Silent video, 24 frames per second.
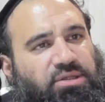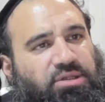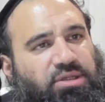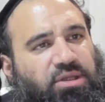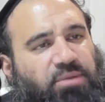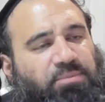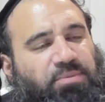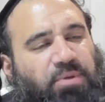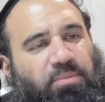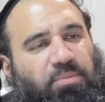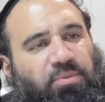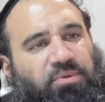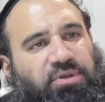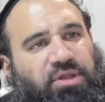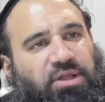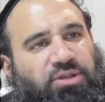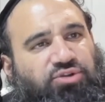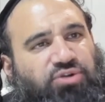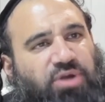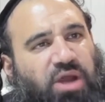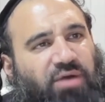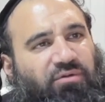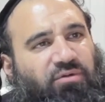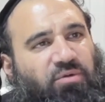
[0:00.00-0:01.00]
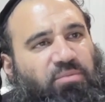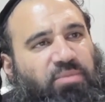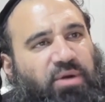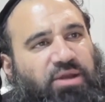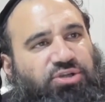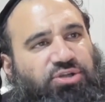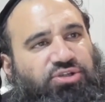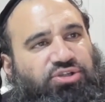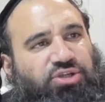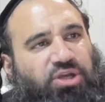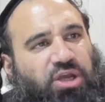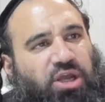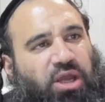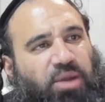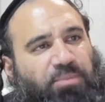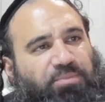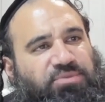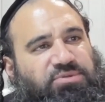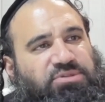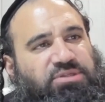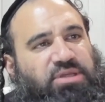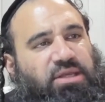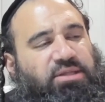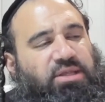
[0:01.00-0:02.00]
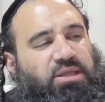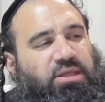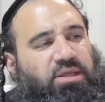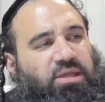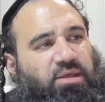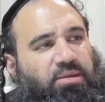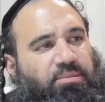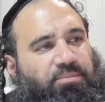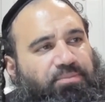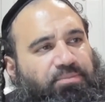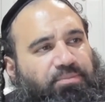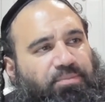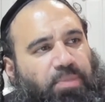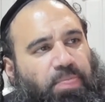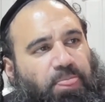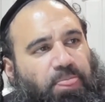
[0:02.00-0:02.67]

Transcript: The people that travel by ship, tzaddikim.